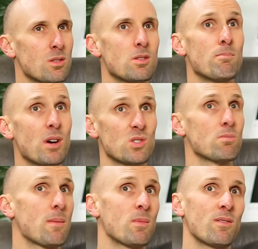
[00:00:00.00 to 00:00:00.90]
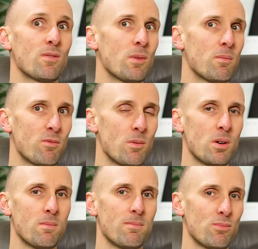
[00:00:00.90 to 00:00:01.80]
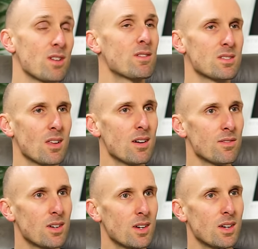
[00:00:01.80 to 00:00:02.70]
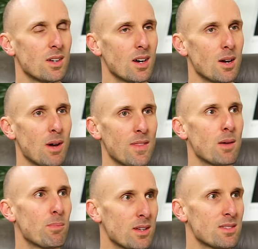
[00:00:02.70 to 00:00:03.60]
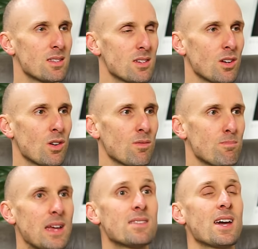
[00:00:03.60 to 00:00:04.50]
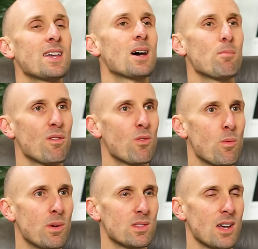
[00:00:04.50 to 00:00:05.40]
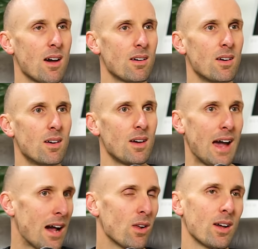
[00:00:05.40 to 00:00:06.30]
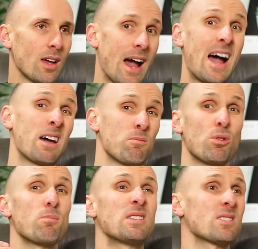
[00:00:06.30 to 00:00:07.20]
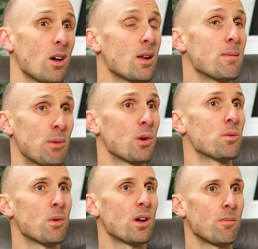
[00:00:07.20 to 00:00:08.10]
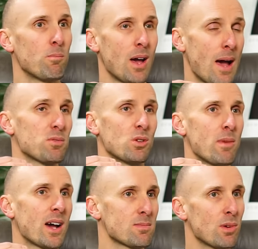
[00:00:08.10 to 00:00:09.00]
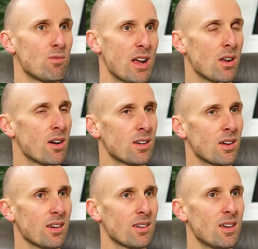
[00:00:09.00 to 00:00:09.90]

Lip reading: muscle memory from a previous life and the ability to kind of maintain that performance at and probably slightly beyond my absolute max, my red line, like